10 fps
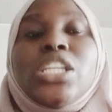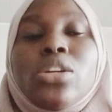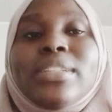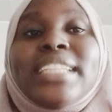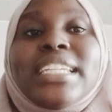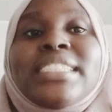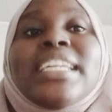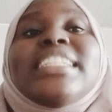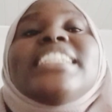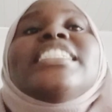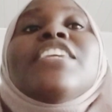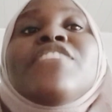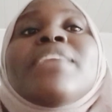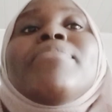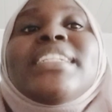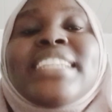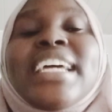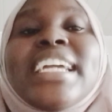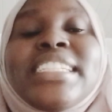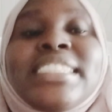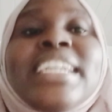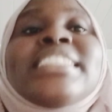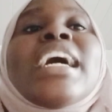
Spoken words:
You understand? It gives you a better insight